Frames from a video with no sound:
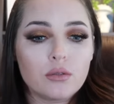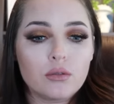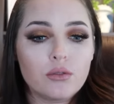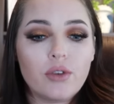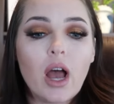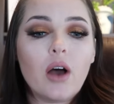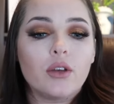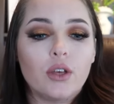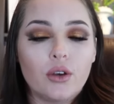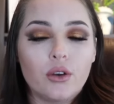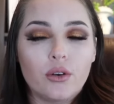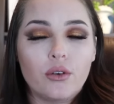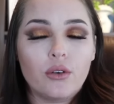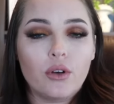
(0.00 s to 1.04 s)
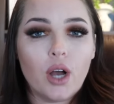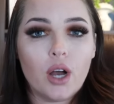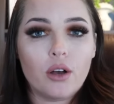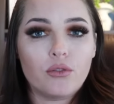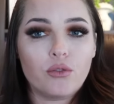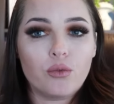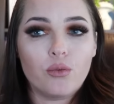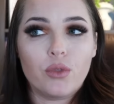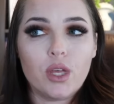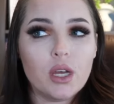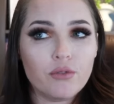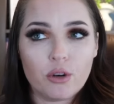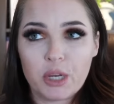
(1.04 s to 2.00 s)
value of
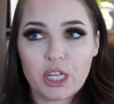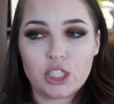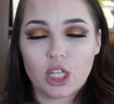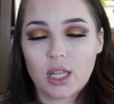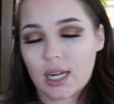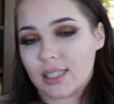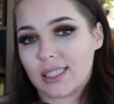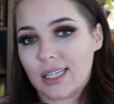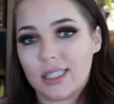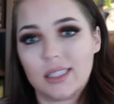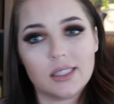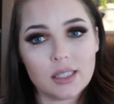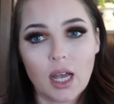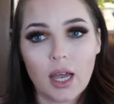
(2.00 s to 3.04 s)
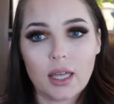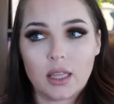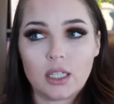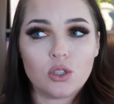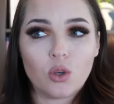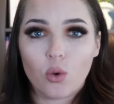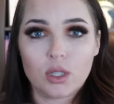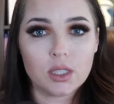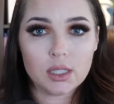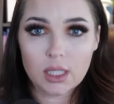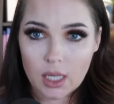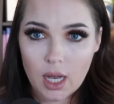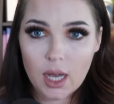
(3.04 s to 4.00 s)
the information that is inside these
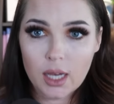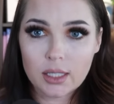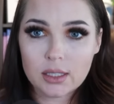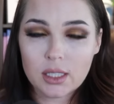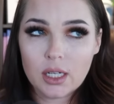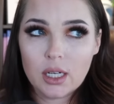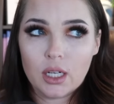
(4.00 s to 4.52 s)
courses and guides,